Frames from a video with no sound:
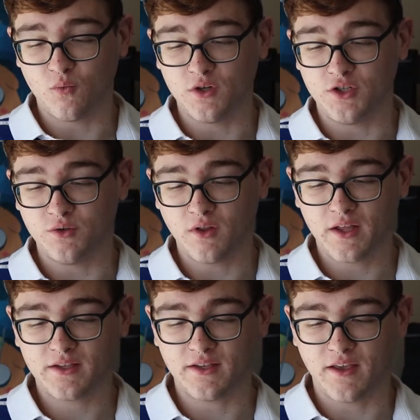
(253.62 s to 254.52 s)
would you
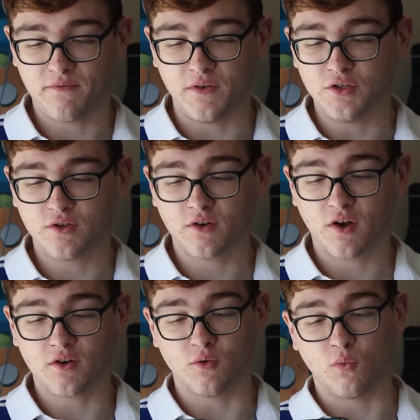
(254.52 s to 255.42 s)
like to get featured
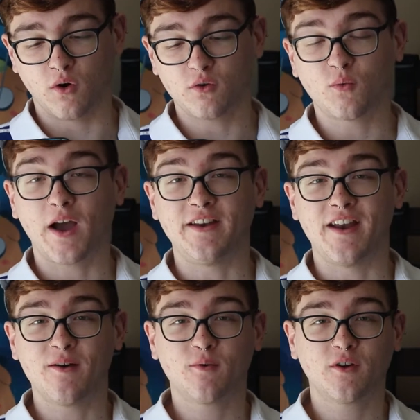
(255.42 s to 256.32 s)
on our worldwide
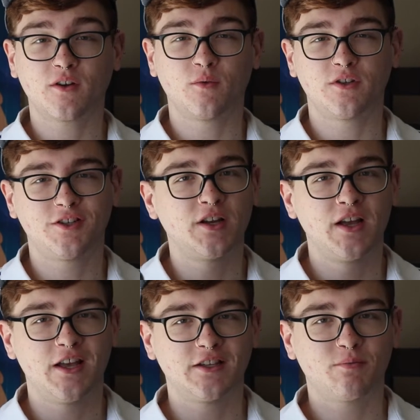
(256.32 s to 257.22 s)
network?" Which
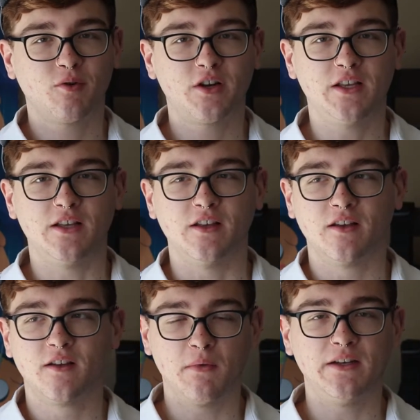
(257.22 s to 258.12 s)
is a pretty
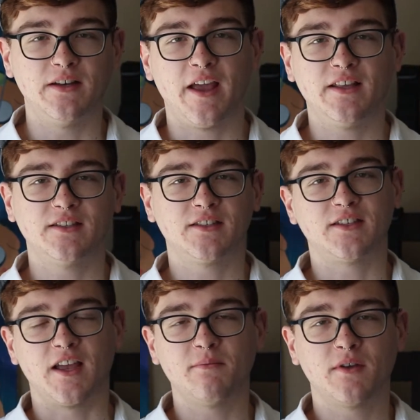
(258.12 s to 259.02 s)
mundane
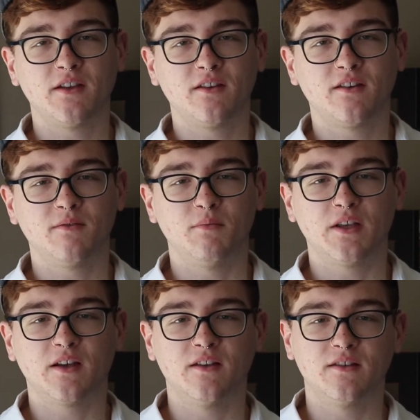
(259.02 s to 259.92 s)
statement
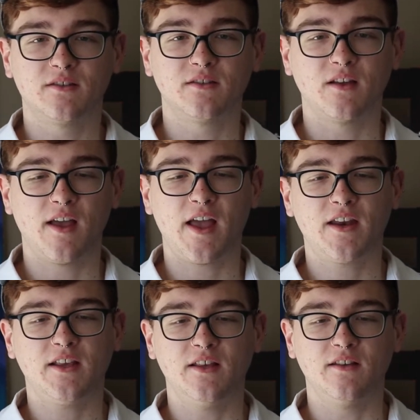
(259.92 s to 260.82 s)
because
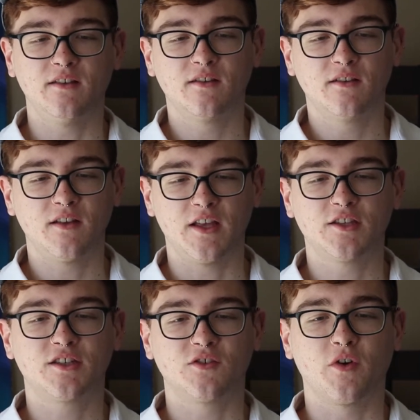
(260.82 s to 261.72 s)
any
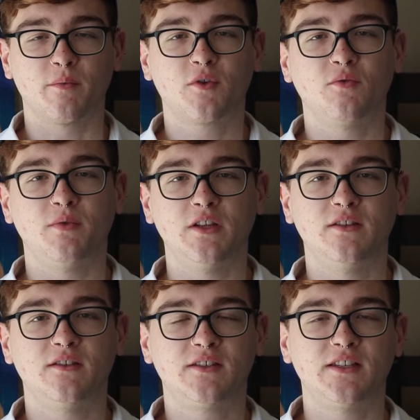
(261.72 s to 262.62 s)
Instagram could be
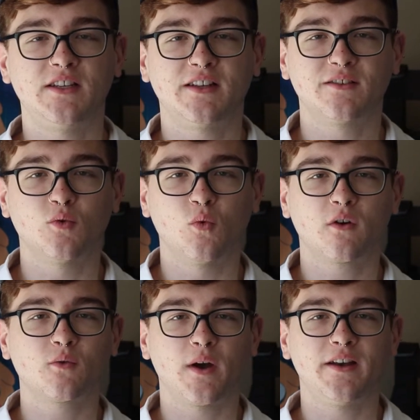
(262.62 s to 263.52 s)
seen as a
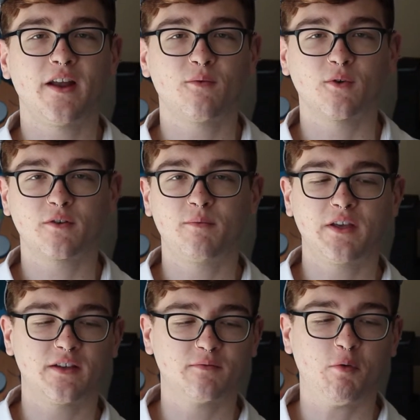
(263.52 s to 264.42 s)
worldwide network
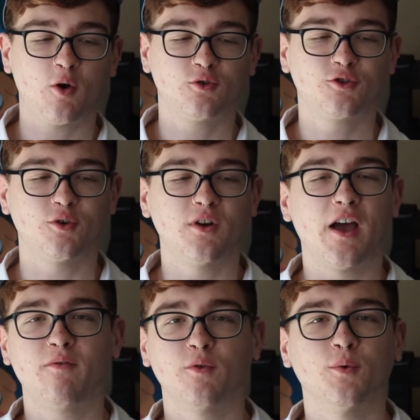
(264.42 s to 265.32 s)
because posts go to
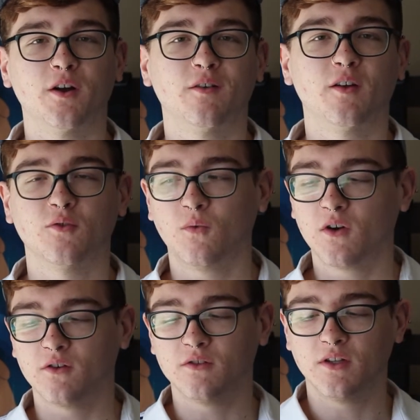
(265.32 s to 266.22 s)
everywhere around the
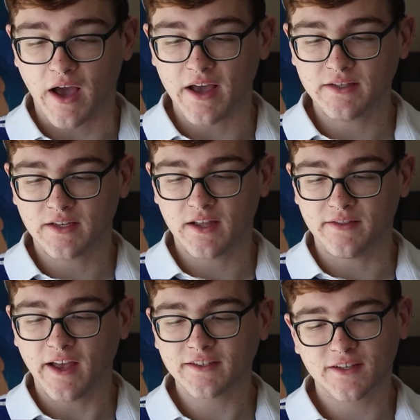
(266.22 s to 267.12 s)
world. I said,
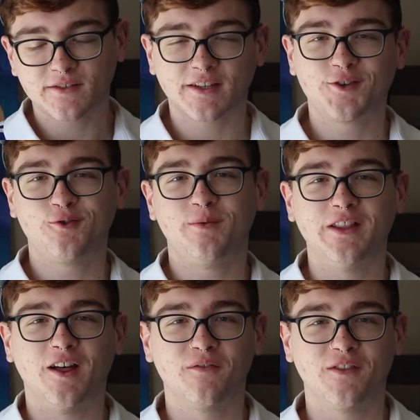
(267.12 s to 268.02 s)
"That sounds like it would be
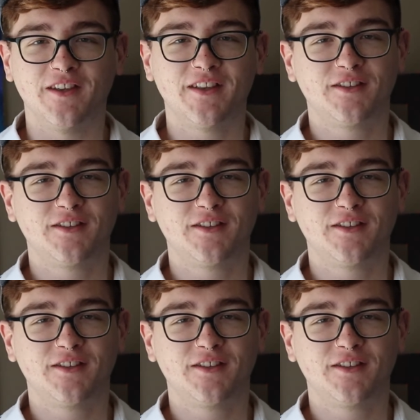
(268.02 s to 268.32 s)
lovely."